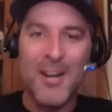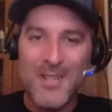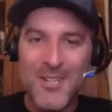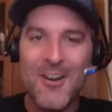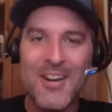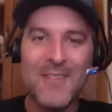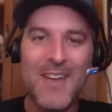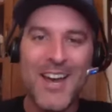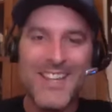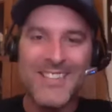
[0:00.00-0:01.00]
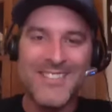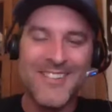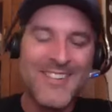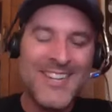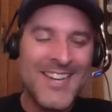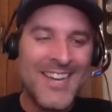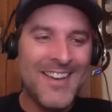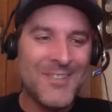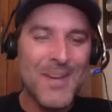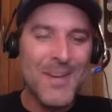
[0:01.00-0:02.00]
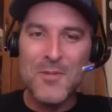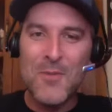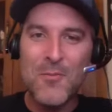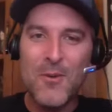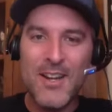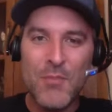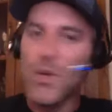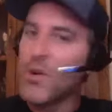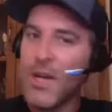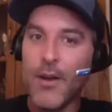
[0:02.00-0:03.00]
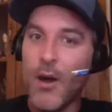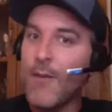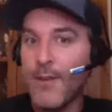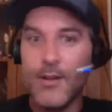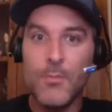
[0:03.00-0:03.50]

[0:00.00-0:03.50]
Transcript: time we're going to be talking about it. So uh, as we get to week one, it will